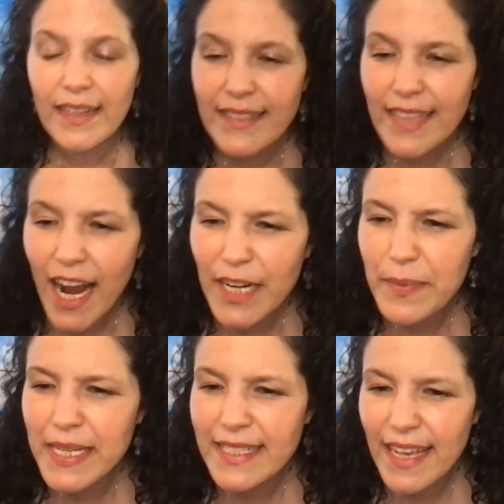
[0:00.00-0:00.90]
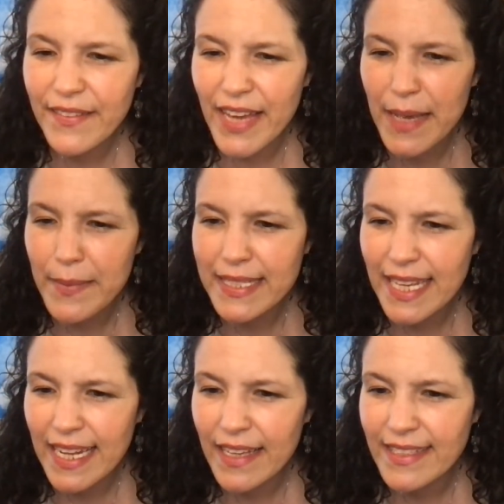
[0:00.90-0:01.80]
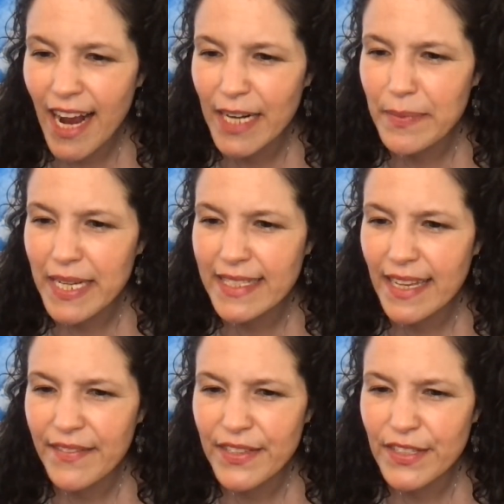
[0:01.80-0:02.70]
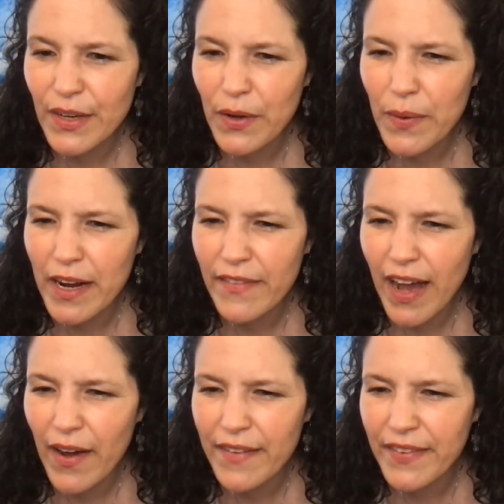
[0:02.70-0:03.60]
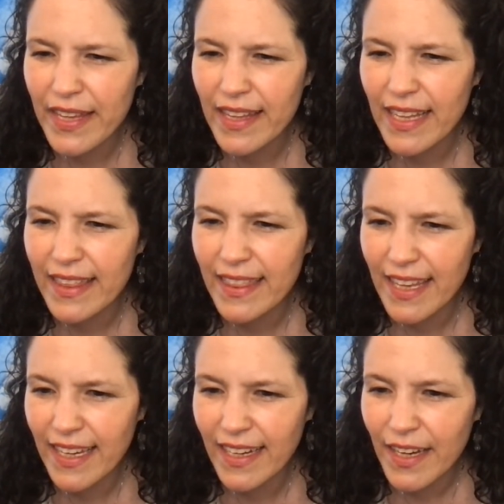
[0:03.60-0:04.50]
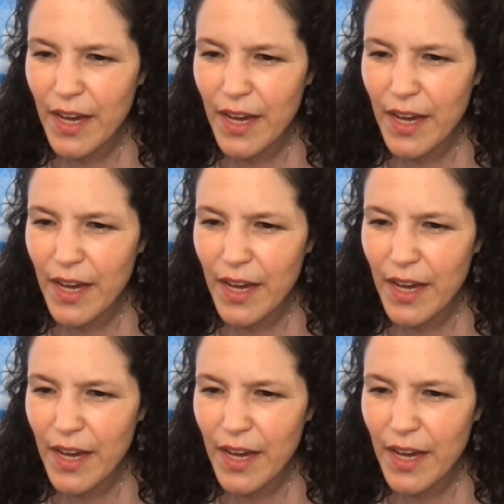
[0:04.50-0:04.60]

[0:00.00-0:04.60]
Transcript: It's hard because I, Amy said, it's hard because I feel so aware of how I feel and think,